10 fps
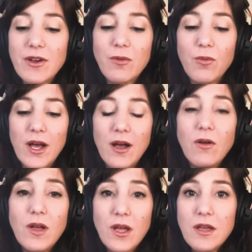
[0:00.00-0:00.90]
very
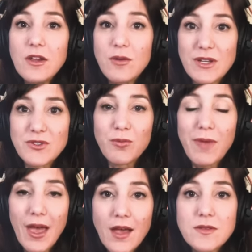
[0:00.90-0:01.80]
well your
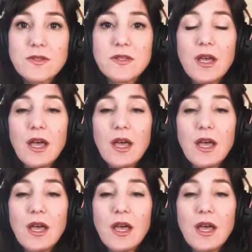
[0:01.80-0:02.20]
muscle mass.